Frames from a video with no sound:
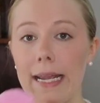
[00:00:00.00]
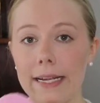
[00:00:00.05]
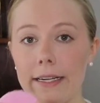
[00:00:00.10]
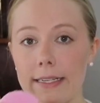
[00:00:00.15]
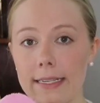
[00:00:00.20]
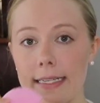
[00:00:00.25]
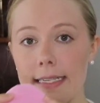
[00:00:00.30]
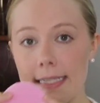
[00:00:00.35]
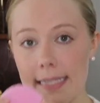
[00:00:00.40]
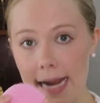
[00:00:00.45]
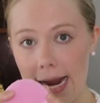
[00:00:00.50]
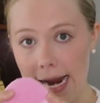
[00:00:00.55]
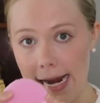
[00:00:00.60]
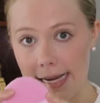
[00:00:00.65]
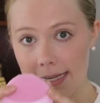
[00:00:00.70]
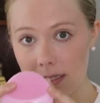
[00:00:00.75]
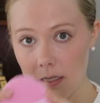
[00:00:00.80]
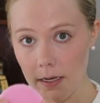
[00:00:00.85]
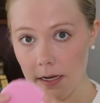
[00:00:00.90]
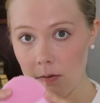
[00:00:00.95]
it
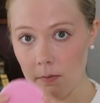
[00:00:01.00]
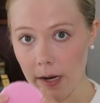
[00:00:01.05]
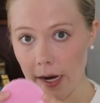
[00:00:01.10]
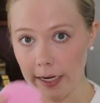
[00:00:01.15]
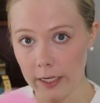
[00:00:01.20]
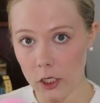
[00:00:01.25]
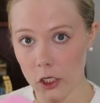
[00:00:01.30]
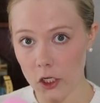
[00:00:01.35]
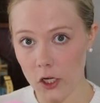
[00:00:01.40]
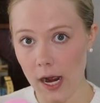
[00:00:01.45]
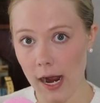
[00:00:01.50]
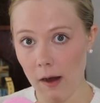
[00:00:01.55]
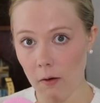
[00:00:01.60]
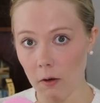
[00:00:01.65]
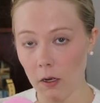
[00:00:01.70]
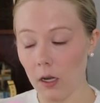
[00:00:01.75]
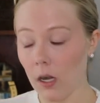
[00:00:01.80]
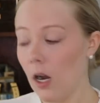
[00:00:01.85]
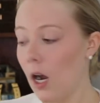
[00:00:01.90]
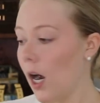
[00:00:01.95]
stays in my
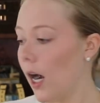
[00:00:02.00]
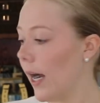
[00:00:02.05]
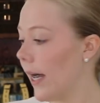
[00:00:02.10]
shower.